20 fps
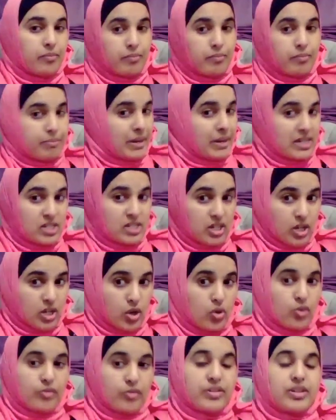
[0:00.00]
better
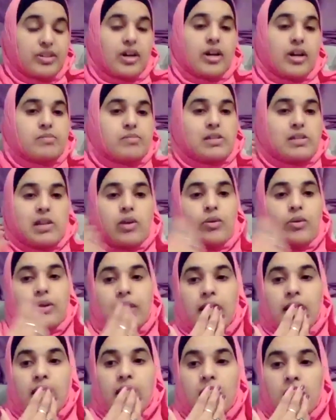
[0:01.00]
over time
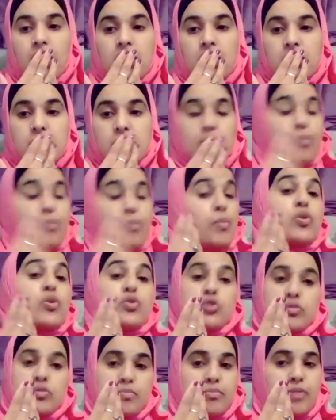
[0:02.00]
slowly. So
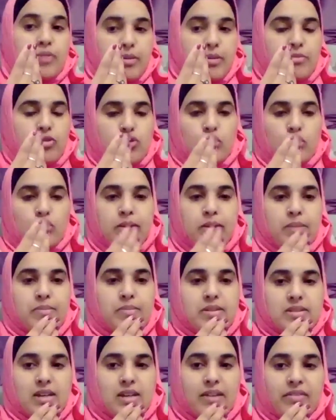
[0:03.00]
most premature
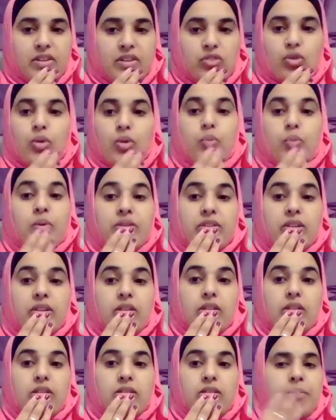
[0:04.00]
babies have it. So it wasn't
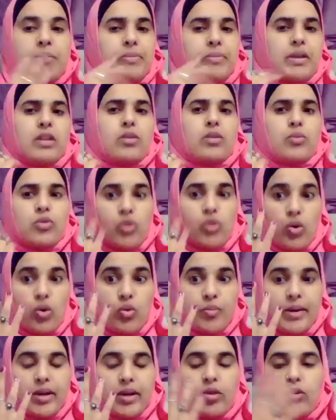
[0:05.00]
something that was, oh
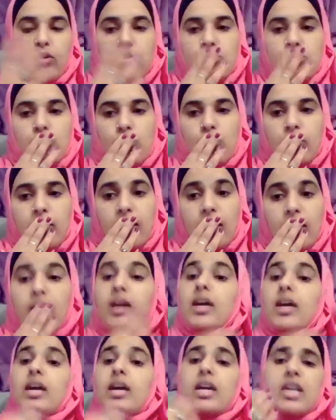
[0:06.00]
my God, shocking.
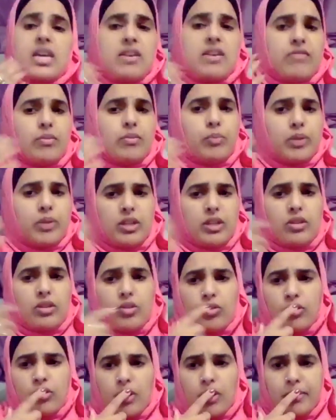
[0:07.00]
Even within
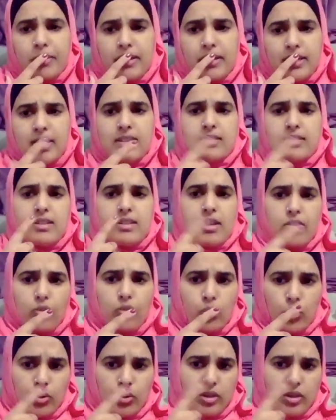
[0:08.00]
those couple of days, they
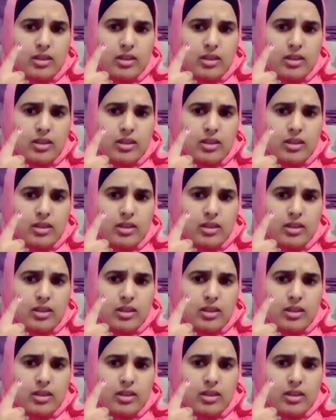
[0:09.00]
thought